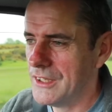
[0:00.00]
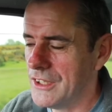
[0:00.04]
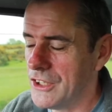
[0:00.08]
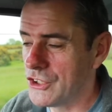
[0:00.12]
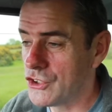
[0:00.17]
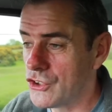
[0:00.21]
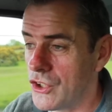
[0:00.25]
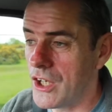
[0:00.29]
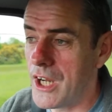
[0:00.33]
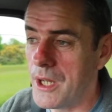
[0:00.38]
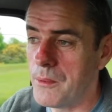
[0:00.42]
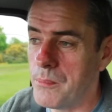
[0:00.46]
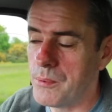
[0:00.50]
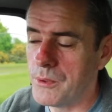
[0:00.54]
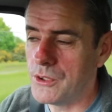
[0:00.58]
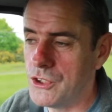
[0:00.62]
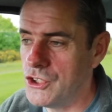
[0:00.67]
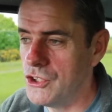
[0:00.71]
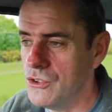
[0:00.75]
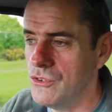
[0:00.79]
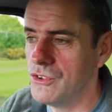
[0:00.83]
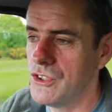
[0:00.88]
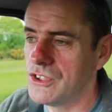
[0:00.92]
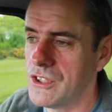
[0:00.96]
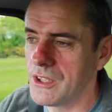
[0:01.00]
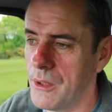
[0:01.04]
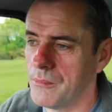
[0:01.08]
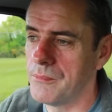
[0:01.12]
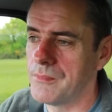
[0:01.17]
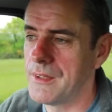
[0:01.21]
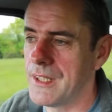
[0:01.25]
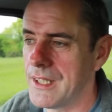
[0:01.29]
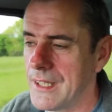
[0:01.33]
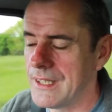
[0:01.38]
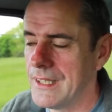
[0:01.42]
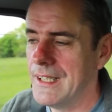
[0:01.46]
to try and produce
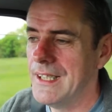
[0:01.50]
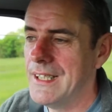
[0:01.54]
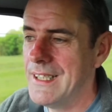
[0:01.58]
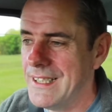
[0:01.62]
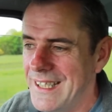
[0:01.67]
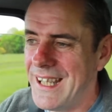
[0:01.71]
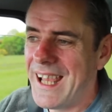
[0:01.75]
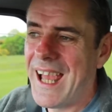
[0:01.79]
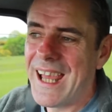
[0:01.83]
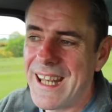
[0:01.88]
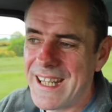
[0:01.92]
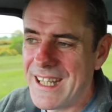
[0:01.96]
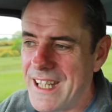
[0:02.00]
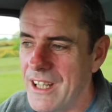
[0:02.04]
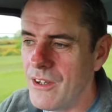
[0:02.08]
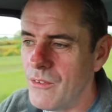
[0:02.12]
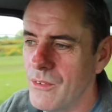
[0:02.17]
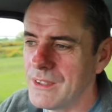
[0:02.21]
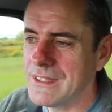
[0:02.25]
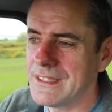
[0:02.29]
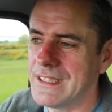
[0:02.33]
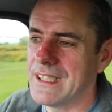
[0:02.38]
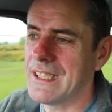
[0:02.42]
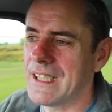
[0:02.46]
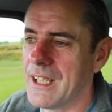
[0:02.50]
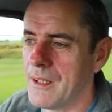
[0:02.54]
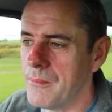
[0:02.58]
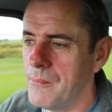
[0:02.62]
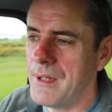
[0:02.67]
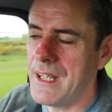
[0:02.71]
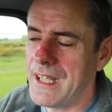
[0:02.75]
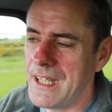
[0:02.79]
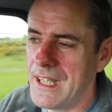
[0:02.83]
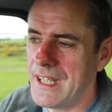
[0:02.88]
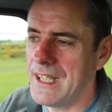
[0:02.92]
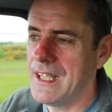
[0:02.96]
something. And here was little
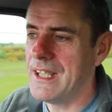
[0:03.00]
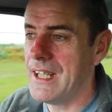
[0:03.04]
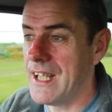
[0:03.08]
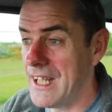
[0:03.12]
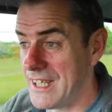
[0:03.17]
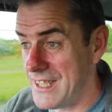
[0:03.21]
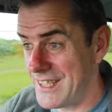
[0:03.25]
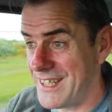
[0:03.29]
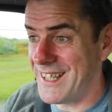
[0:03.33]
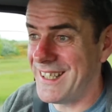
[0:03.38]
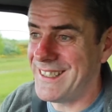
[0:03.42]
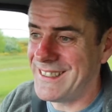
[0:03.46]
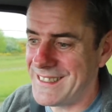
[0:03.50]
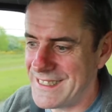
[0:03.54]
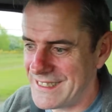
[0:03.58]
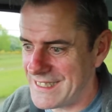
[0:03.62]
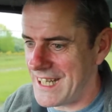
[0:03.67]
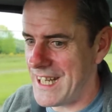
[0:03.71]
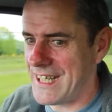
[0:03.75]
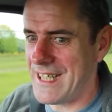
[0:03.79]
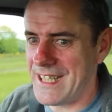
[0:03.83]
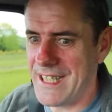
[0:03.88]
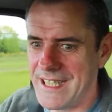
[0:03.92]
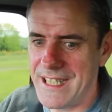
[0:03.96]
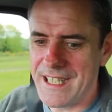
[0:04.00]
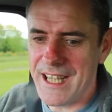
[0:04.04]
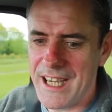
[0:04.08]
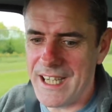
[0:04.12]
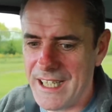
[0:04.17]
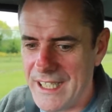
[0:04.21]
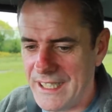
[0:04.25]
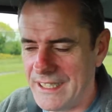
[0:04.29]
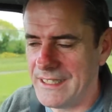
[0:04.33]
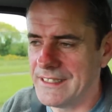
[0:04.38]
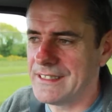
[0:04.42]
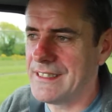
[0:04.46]
Mini in
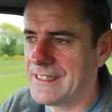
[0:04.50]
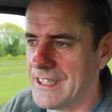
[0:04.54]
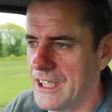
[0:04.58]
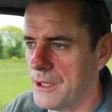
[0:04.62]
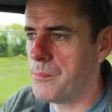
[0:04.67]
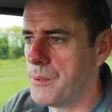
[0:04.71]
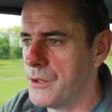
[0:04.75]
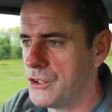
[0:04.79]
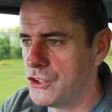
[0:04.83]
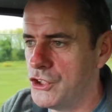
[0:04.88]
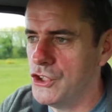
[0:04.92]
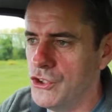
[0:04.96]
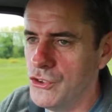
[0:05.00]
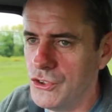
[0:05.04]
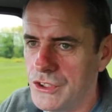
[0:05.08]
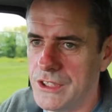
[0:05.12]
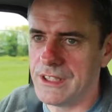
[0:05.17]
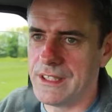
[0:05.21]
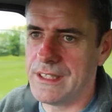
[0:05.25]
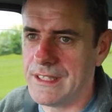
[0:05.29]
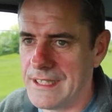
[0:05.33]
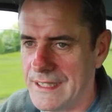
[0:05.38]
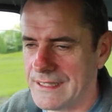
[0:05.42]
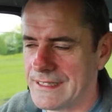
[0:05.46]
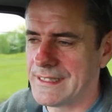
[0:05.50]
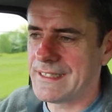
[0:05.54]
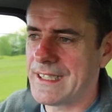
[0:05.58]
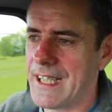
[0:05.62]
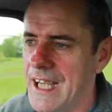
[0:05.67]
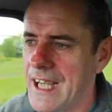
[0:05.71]
1989 still producing this